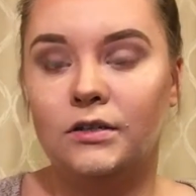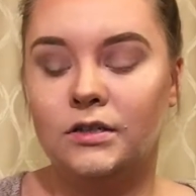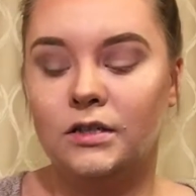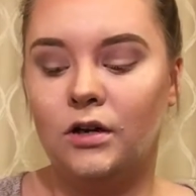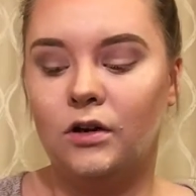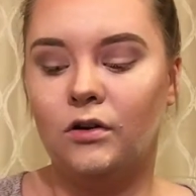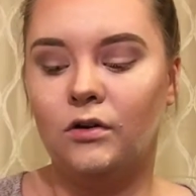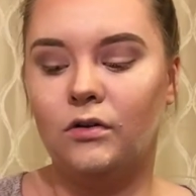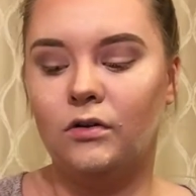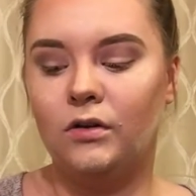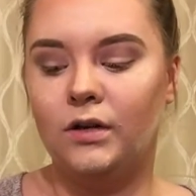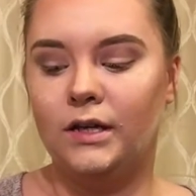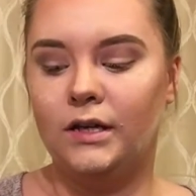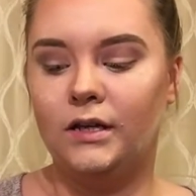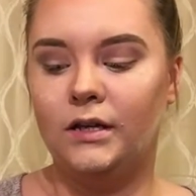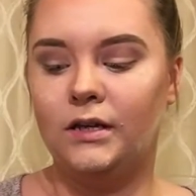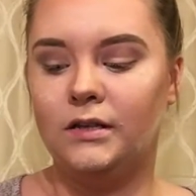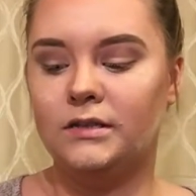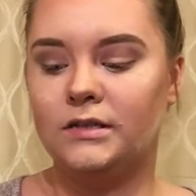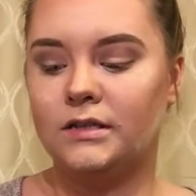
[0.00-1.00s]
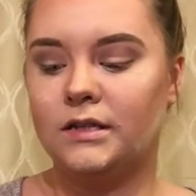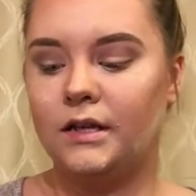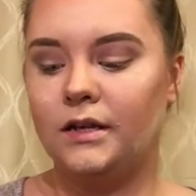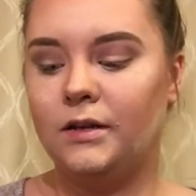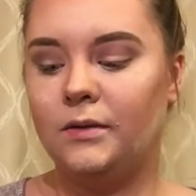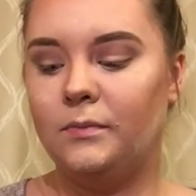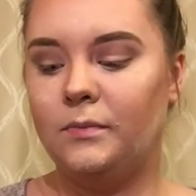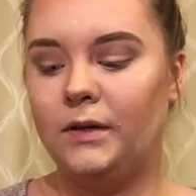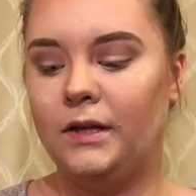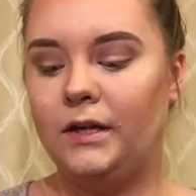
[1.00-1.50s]
So it's
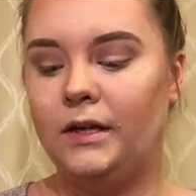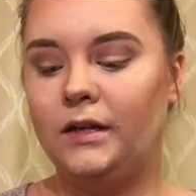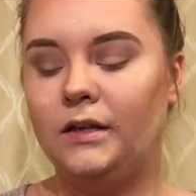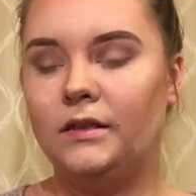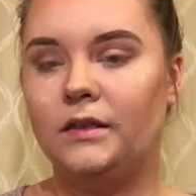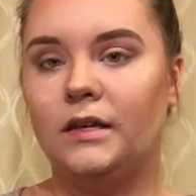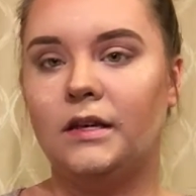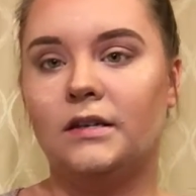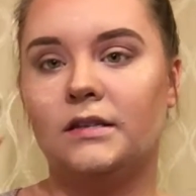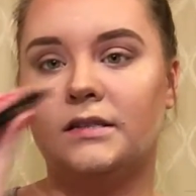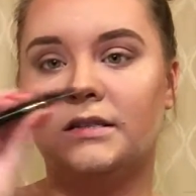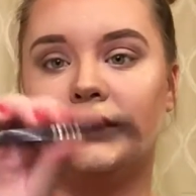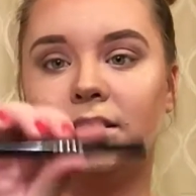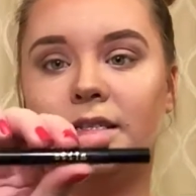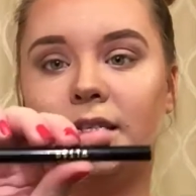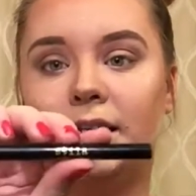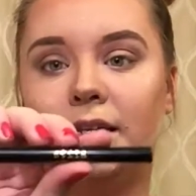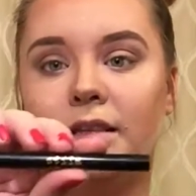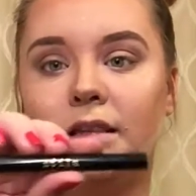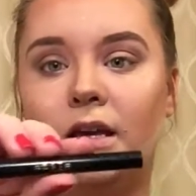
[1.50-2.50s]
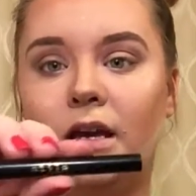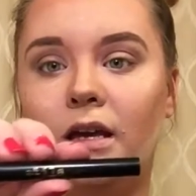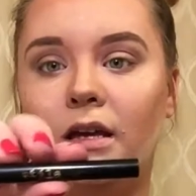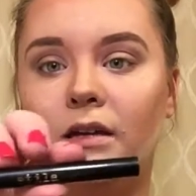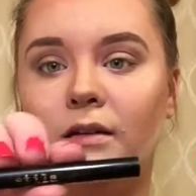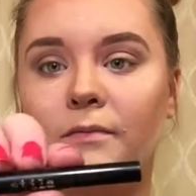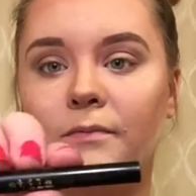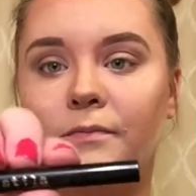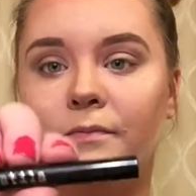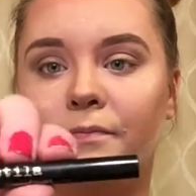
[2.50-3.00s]
gonna be the
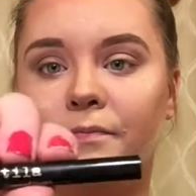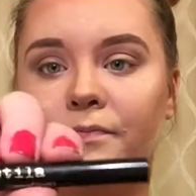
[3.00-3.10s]
Stila.